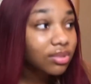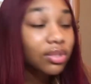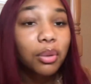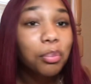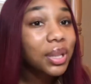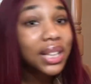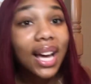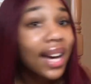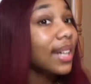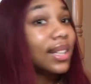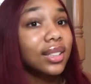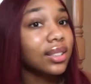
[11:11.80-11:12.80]

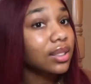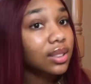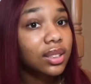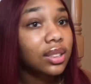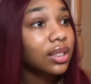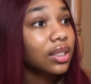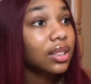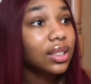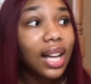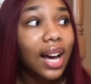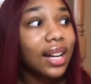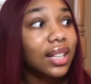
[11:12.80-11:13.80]
play.
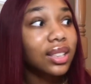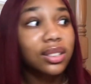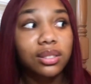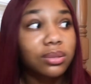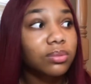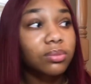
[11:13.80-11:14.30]
Like,